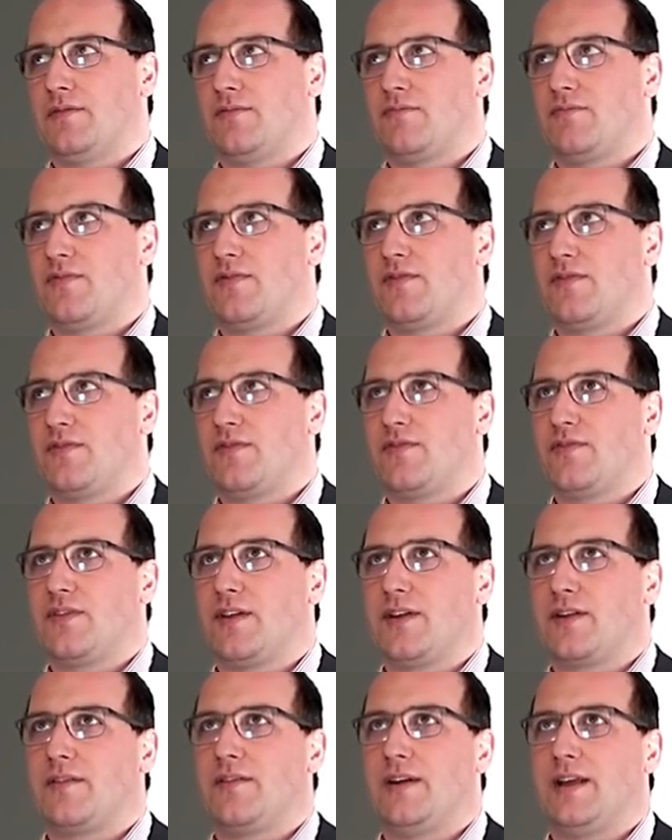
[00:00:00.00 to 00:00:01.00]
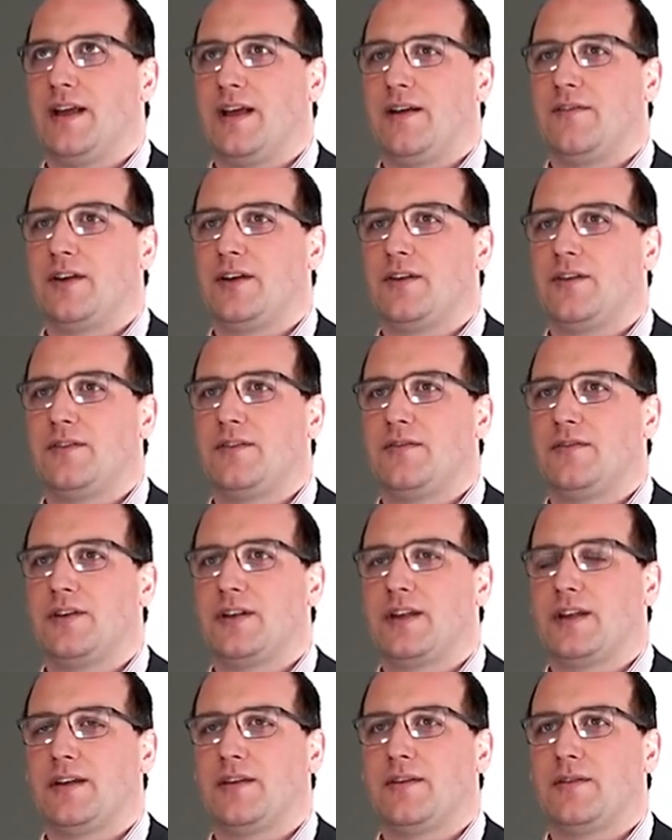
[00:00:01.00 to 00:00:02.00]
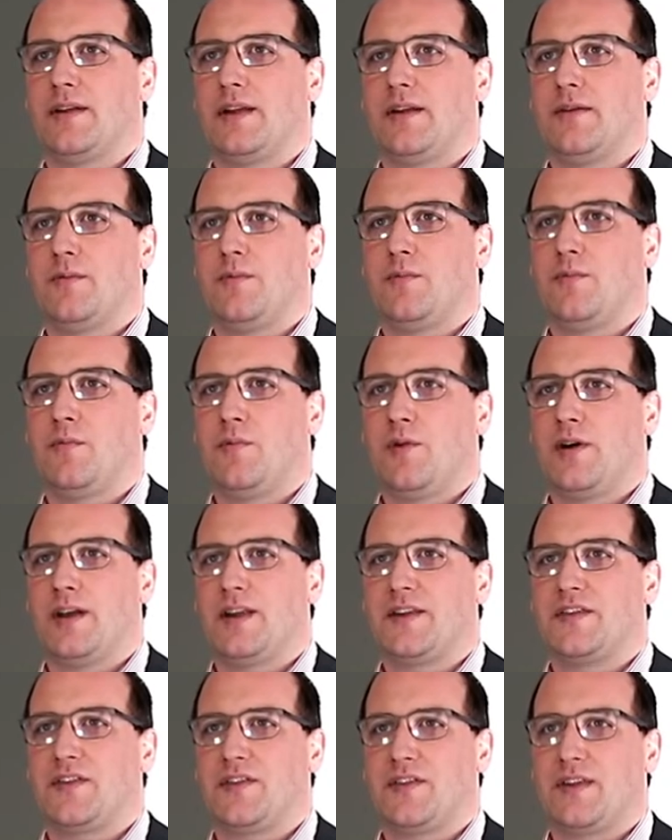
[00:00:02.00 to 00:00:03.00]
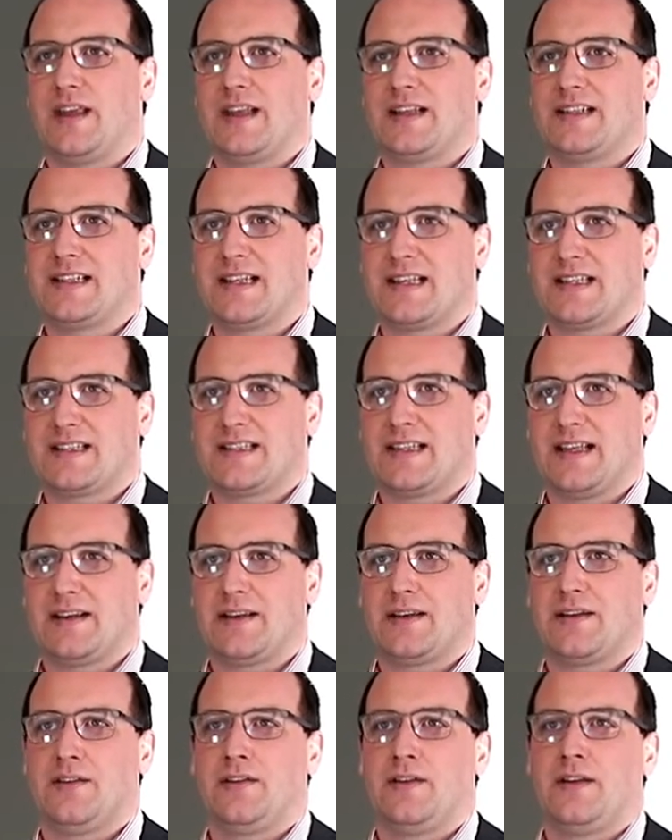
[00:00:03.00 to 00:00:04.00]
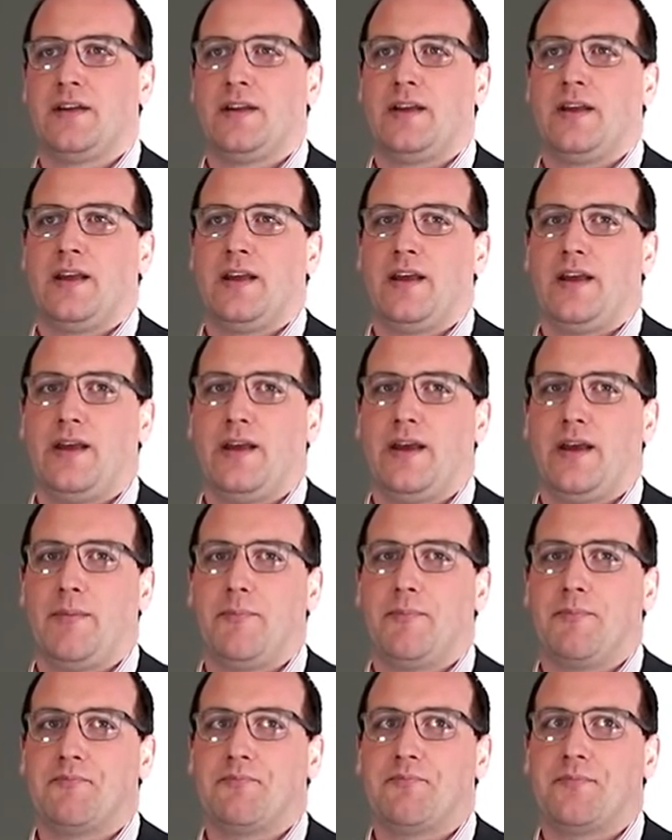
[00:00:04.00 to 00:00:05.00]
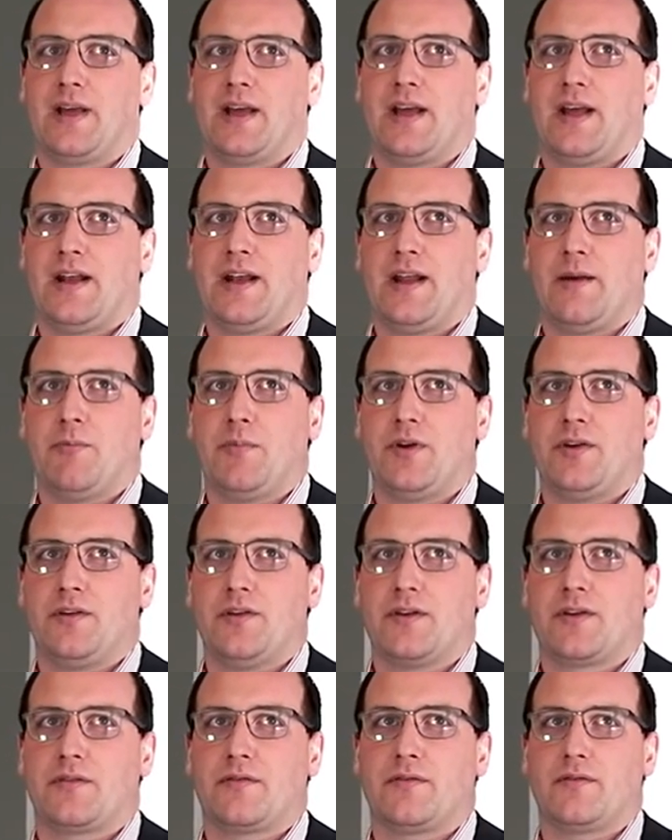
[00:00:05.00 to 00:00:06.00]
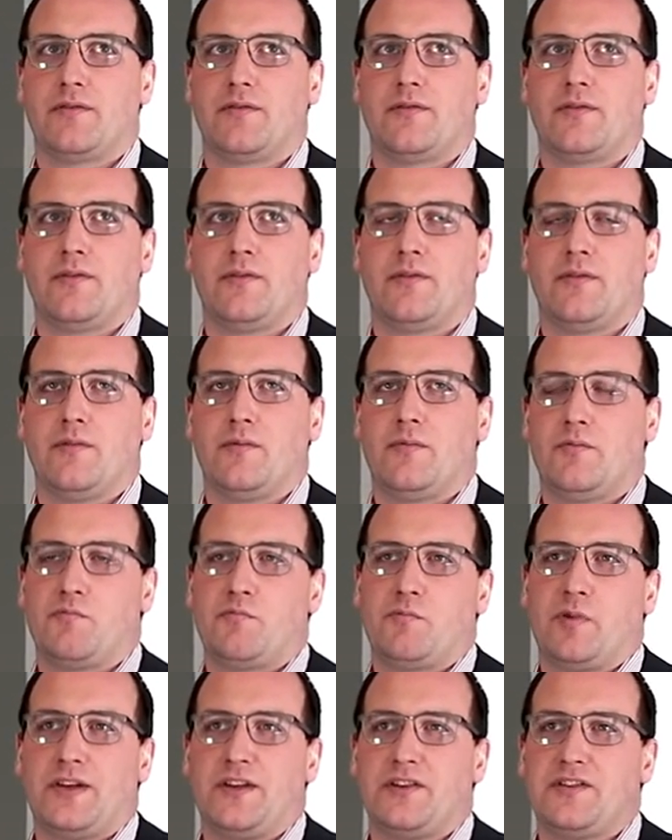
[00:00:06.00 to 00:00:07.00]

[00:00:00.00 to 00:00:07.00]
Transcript: thoroughly have a good look at what is existing, and then when you